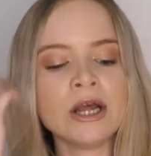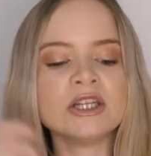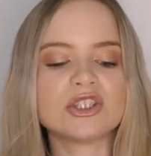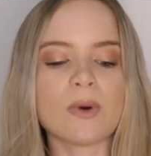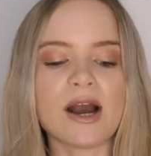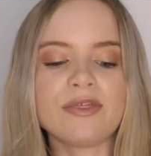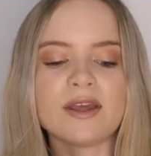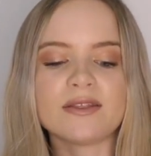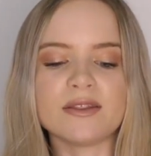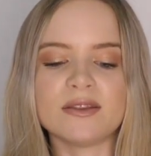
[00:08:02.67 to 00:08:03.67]
So I
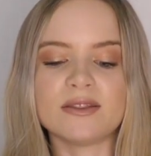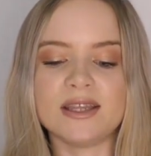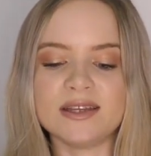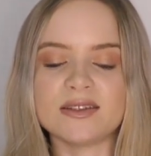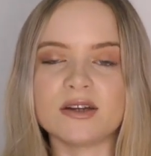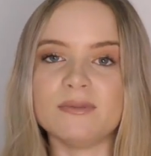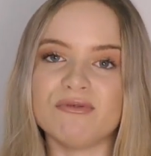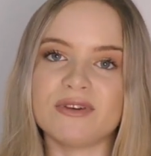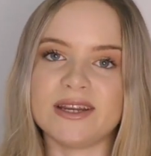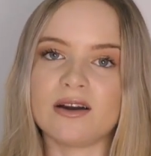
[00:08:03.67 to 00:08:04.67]
think that these are gonna be
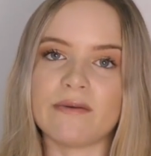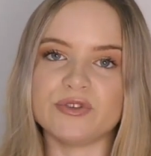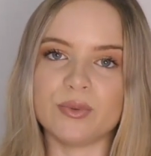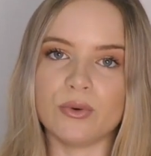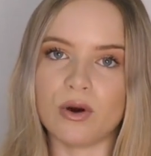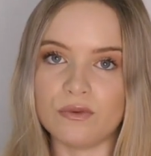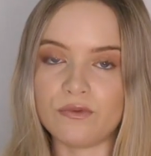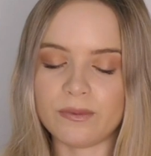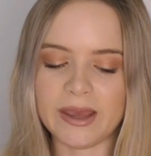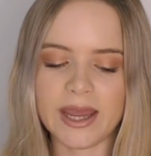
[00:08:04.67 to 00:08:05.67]
really comfortable on
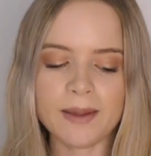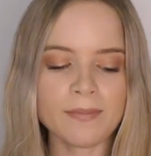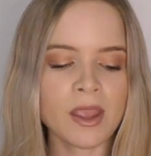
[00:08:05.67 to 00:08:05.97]
for me.